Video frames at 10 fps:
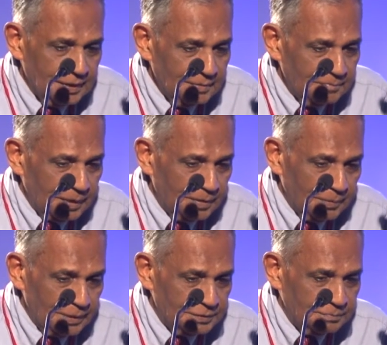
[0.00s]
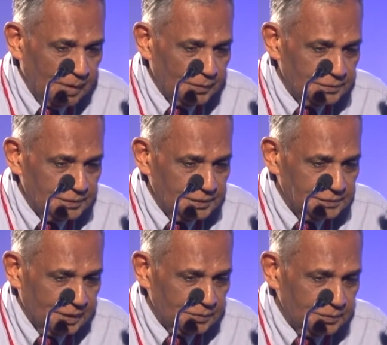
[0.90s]
megapolis
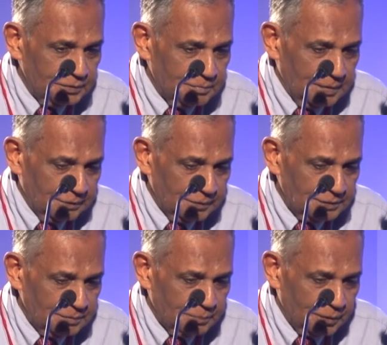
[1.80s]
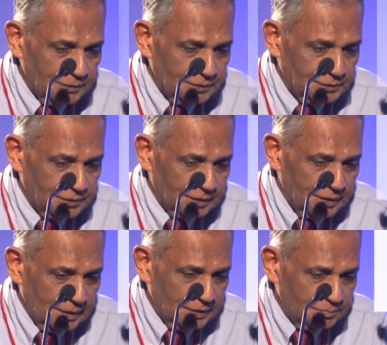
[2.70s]
boundaries are going to be. Western Province
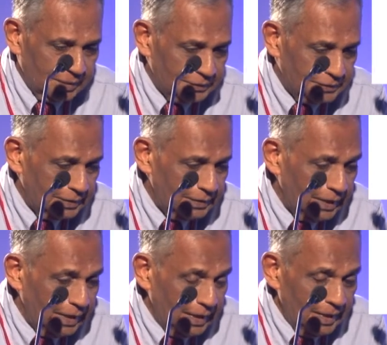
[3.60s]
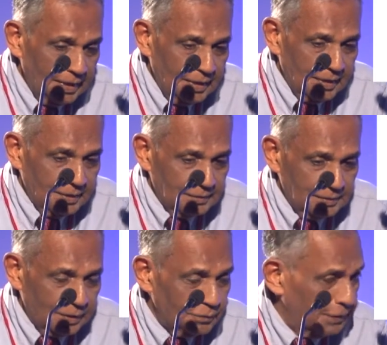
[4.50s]
certainly is mentioned.
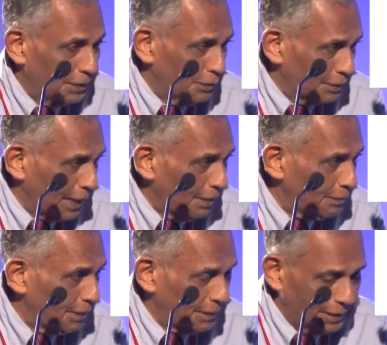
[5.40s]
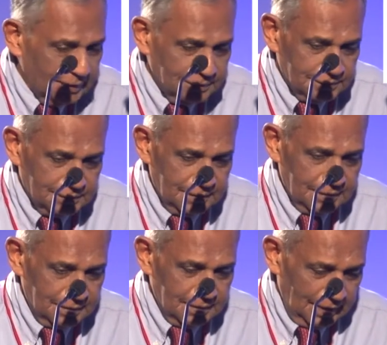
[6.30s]
Now, we don't have details
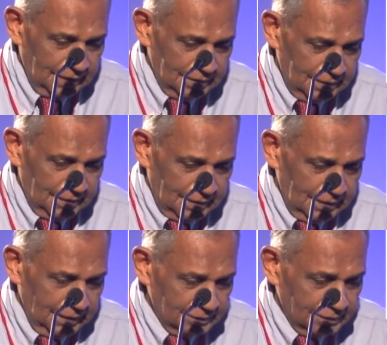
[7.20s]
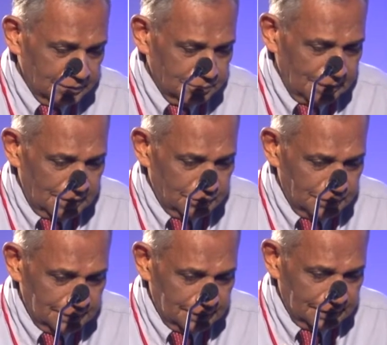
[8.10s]
accessible to
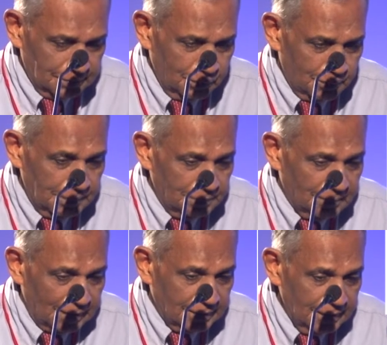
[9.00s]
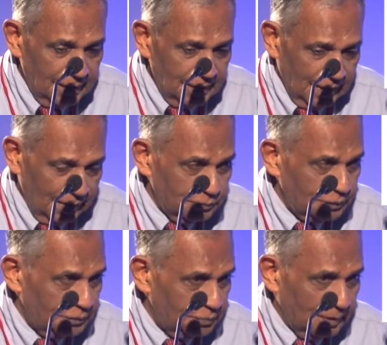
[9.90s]
us at the moment, but I'm
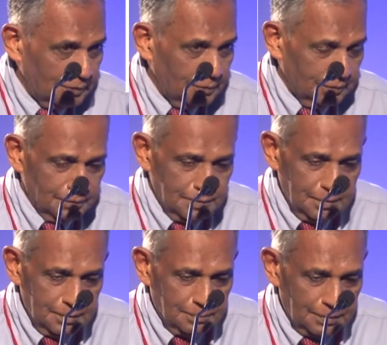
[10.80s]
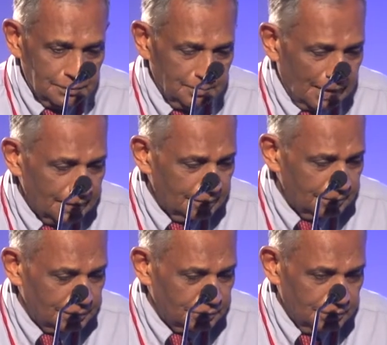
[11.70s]
sure tomorrow Professor
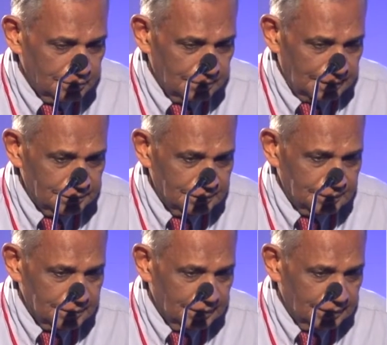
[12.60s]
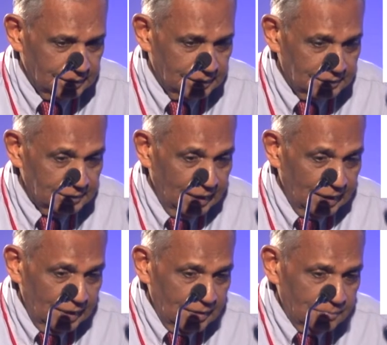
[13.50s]
Manam is going to mention the details.
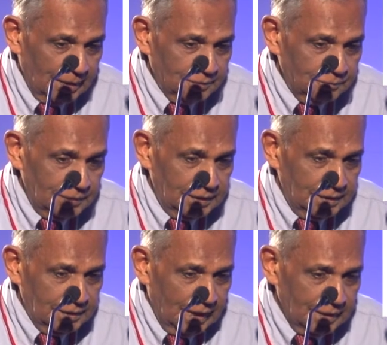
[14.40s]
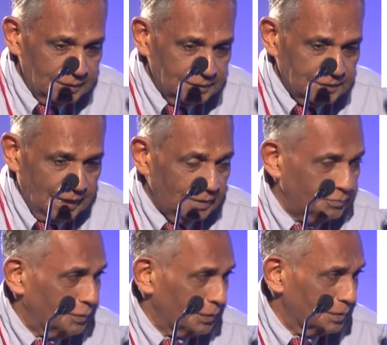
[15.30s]
But we
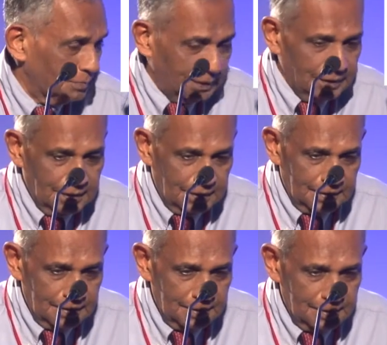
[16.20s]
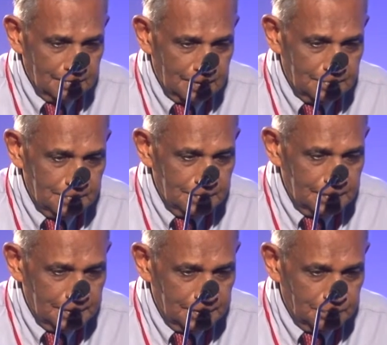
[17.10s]
understand from the media
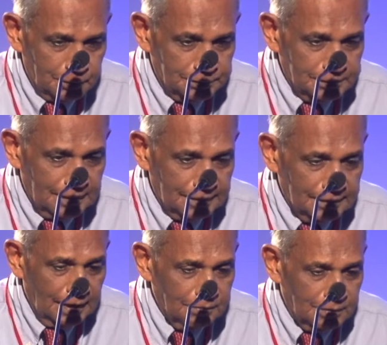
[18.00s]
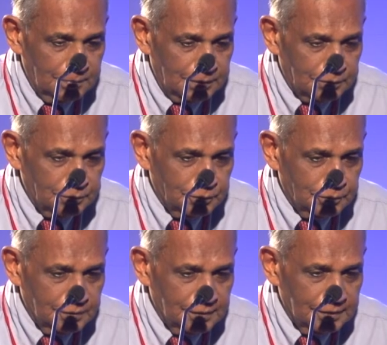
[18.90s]
reports that will be
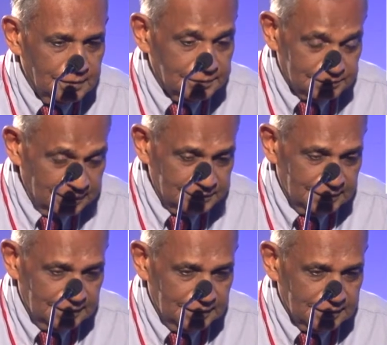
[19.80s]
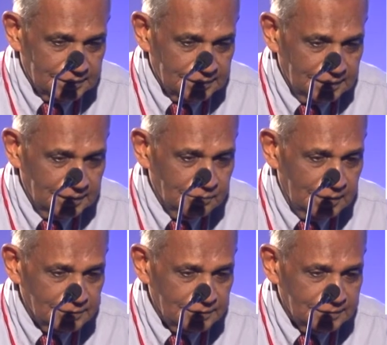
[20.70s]
three cities:
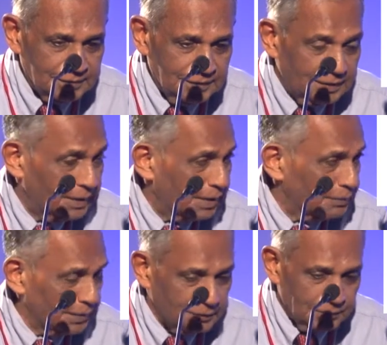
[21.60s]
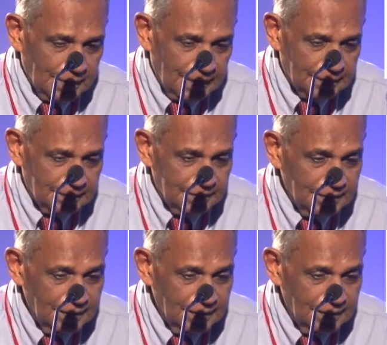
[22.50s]
aviation city around Katunayaka,